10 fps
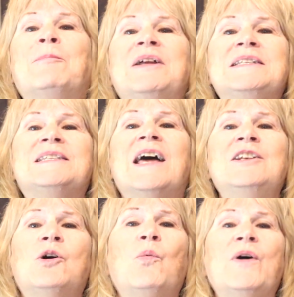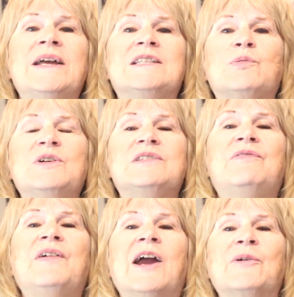But Zundelwitz was
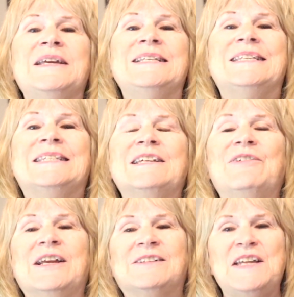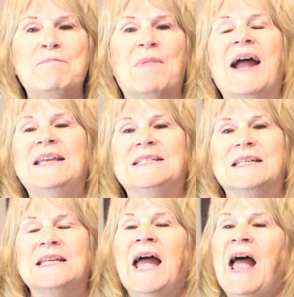very civically
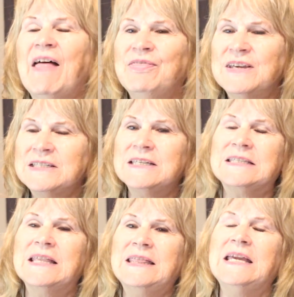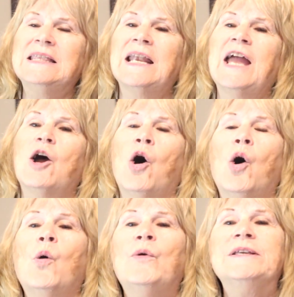minded. And this is the thing that I
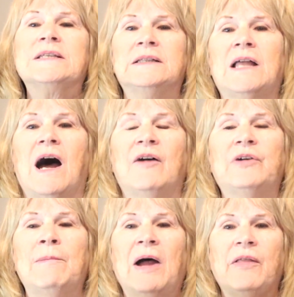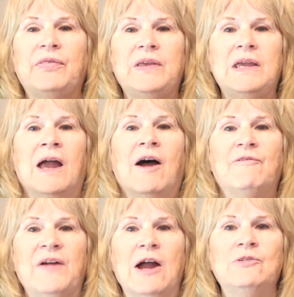always love about the
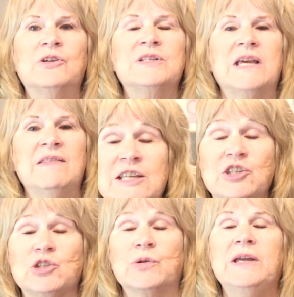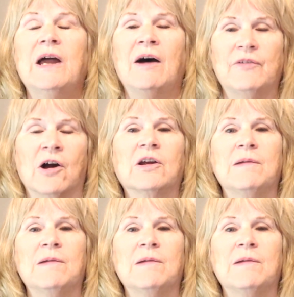founders and history of our